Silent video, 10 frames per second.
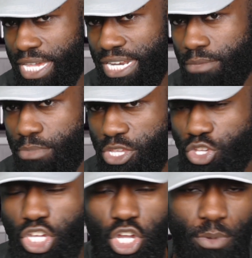get it, mean
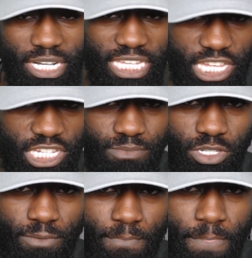you can go back to
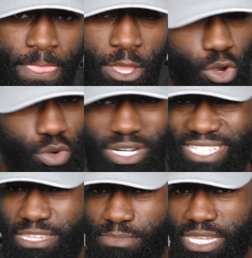Egypt? Or
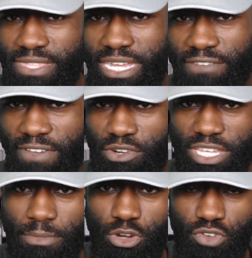does he mean that if I
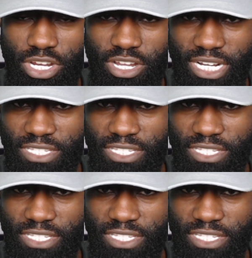don't get my green card,